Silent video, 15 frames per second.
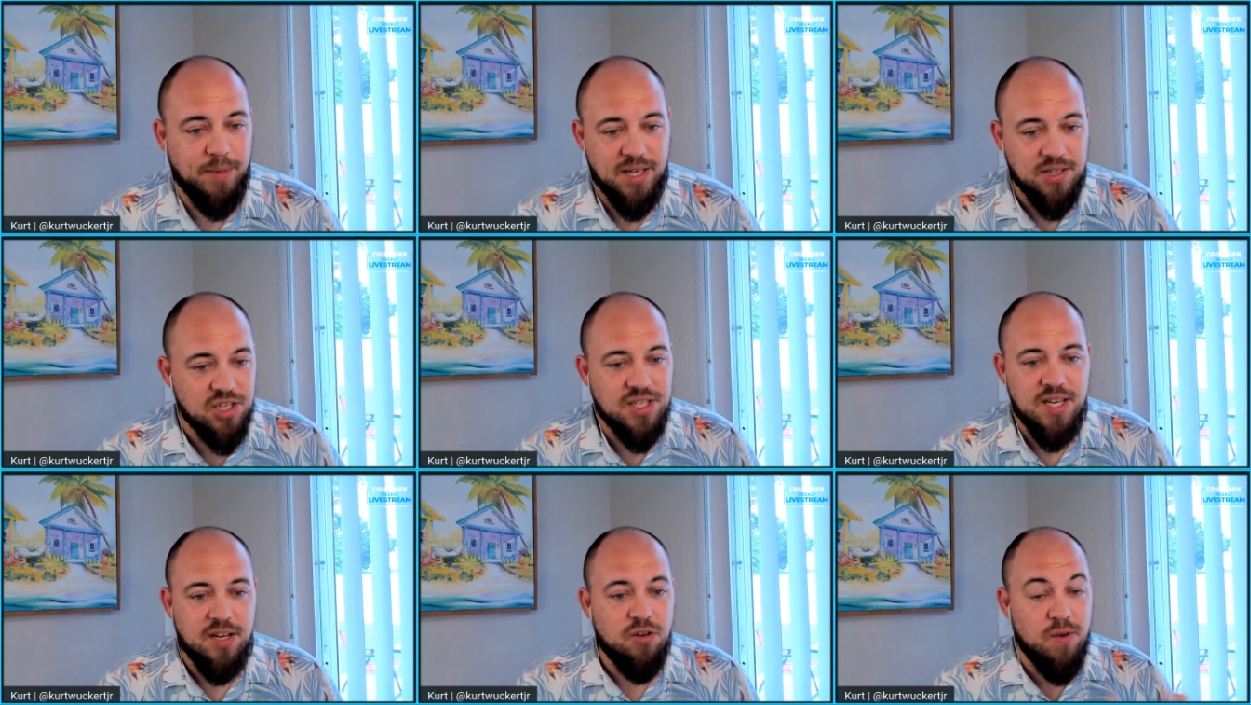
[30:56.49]
You
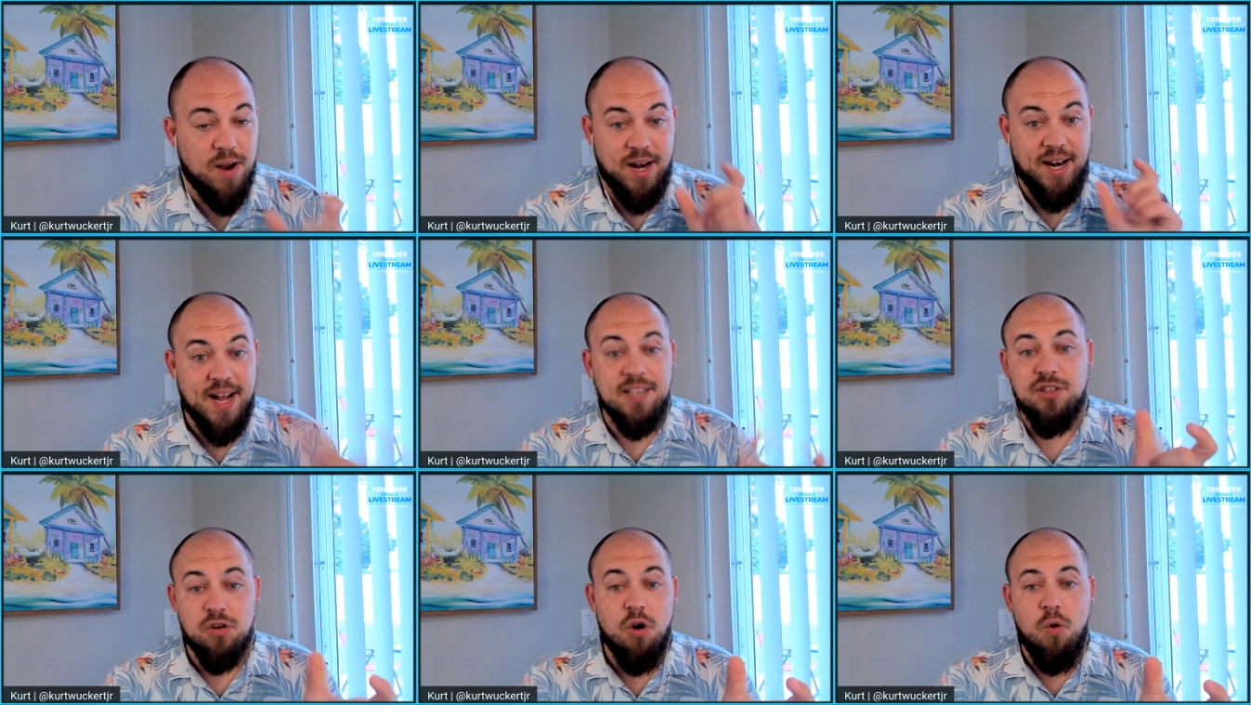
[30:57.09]
just need to create an
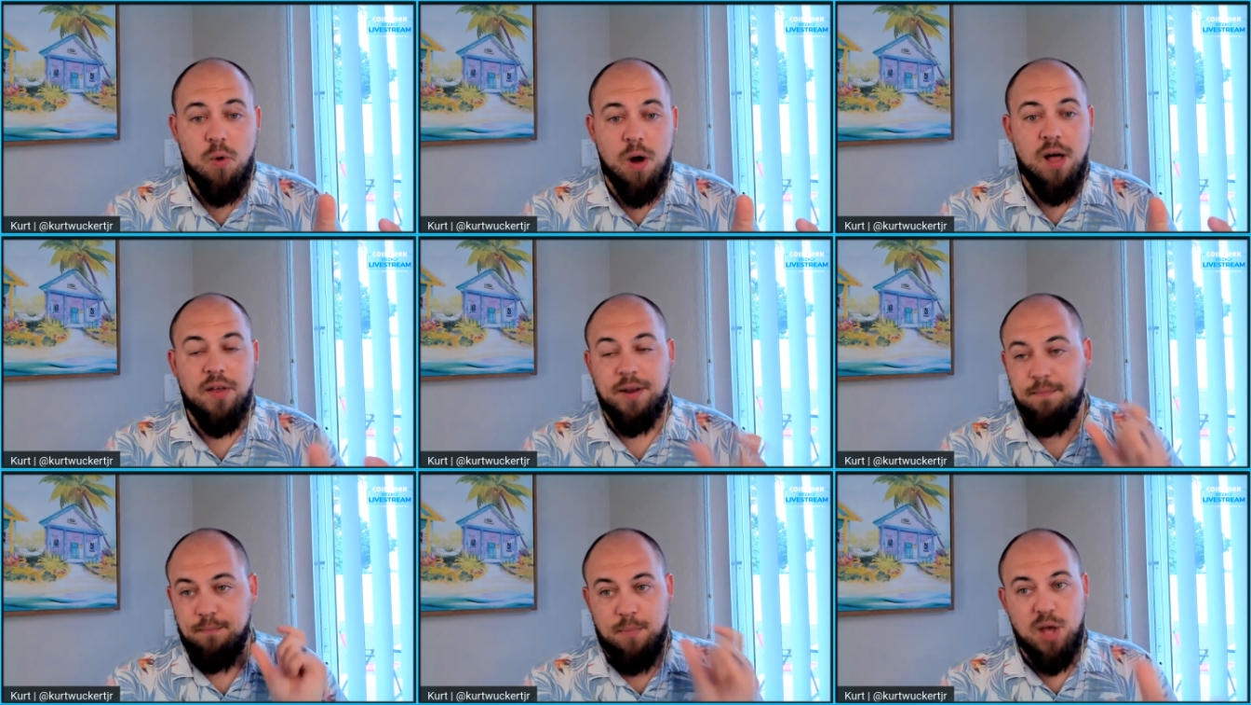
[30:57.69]
escrow
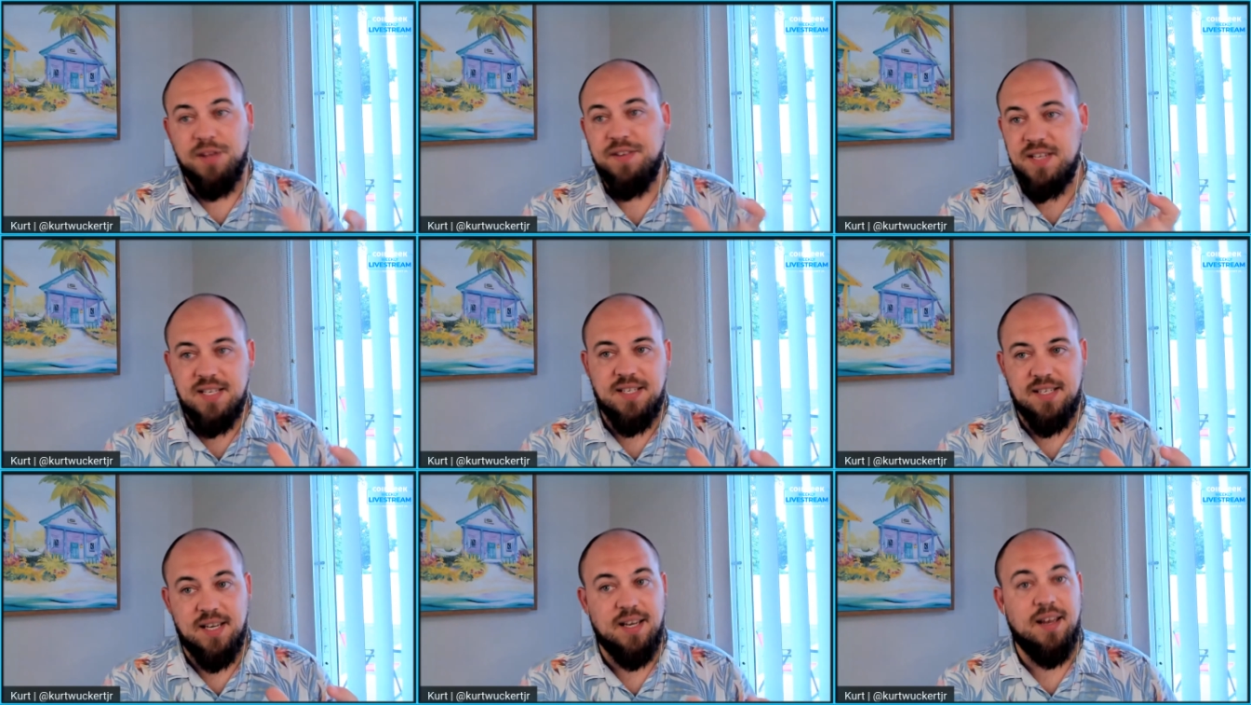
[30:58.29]
wallet,
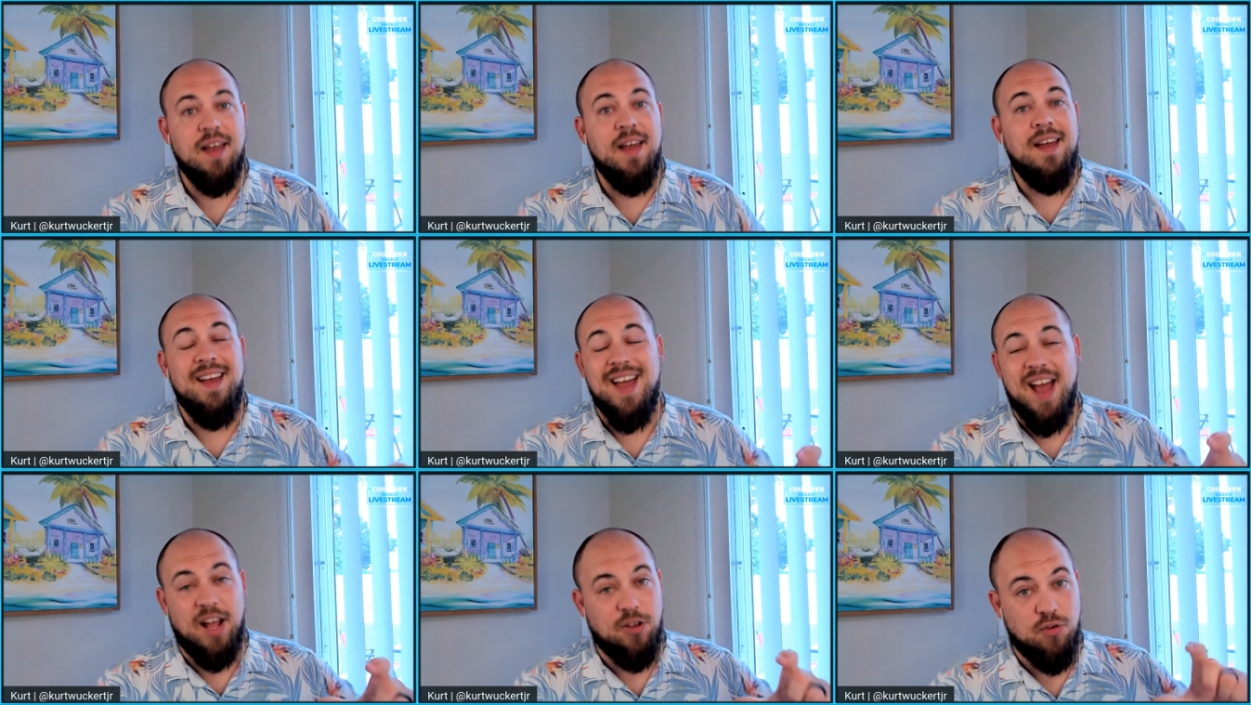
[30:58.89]
multi-sig,
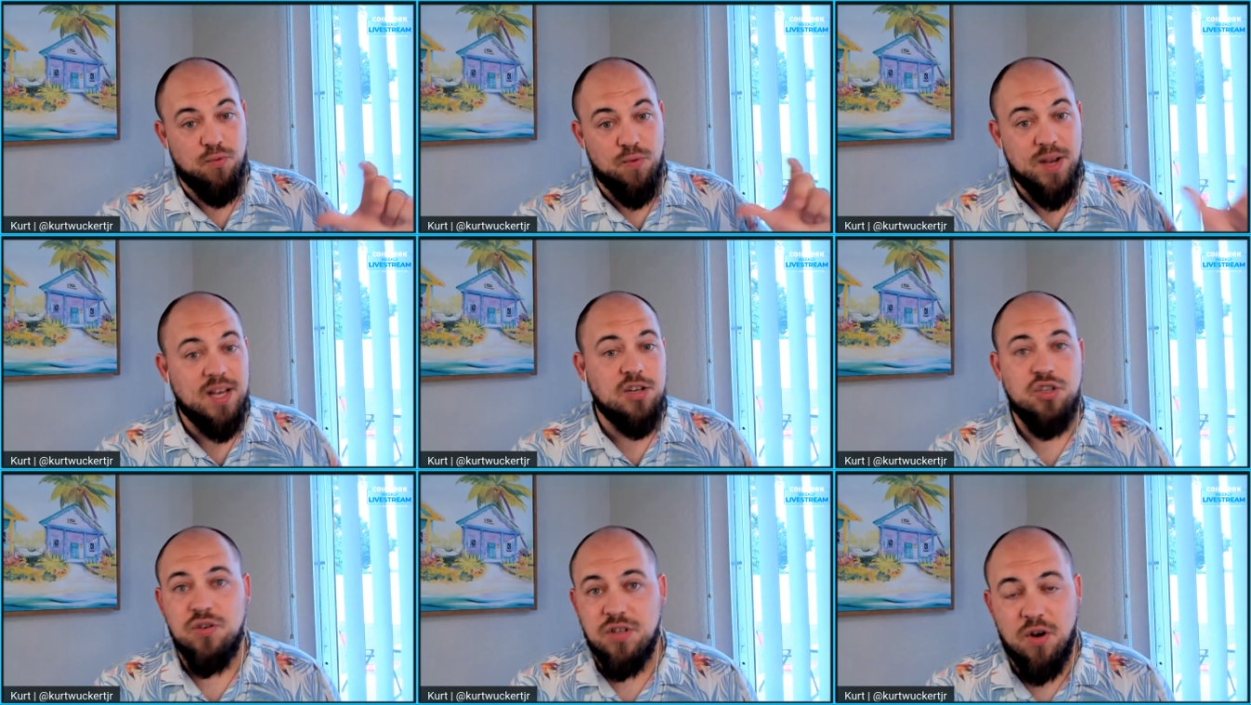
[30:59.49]
and you
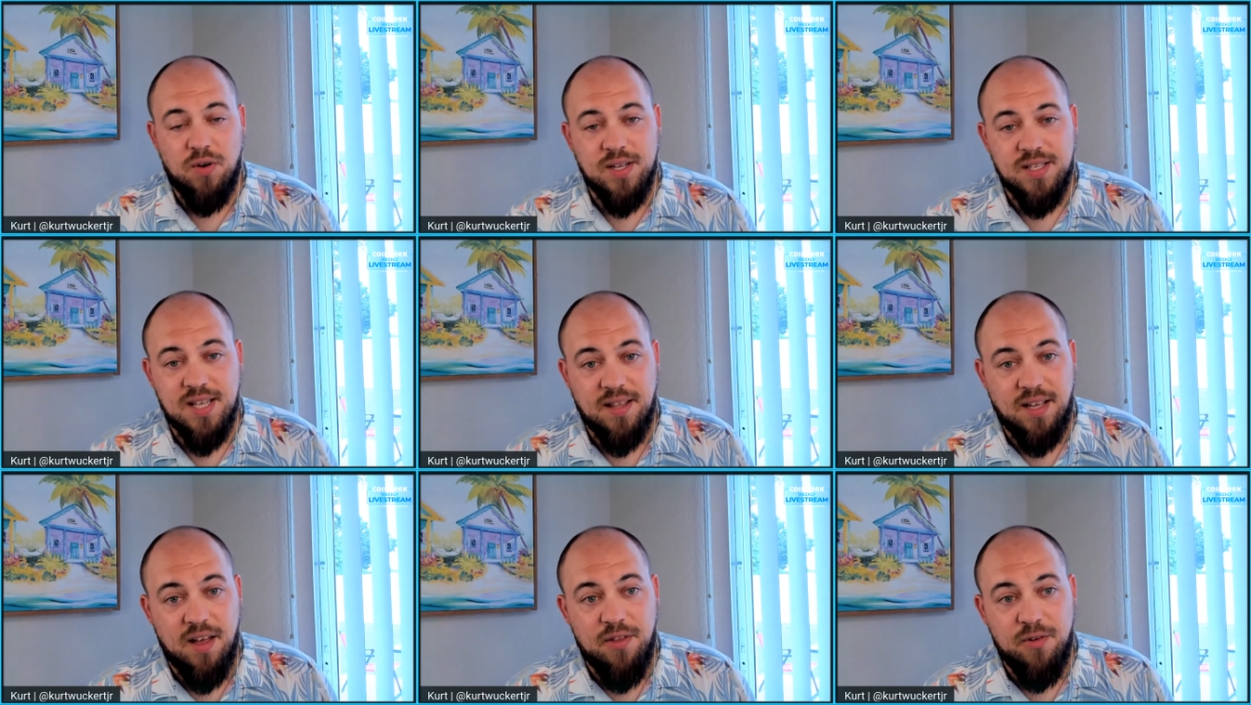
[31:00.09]
reissue tokens
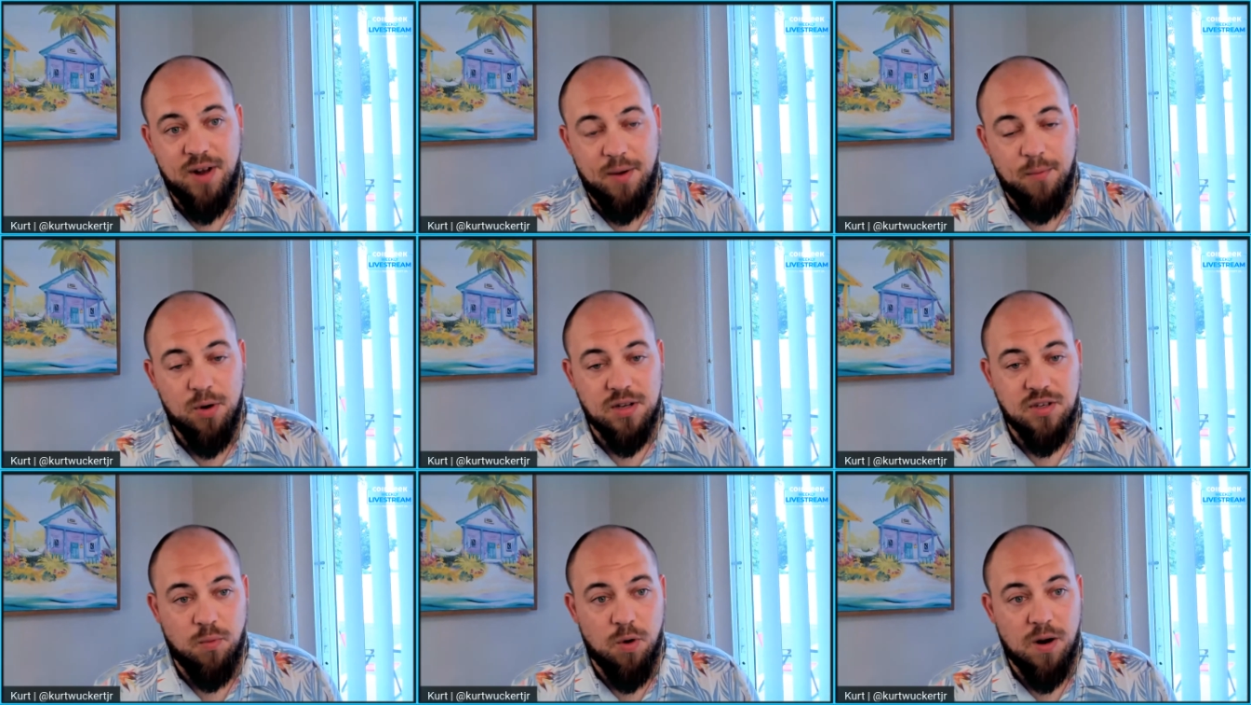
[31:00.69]
on the other network to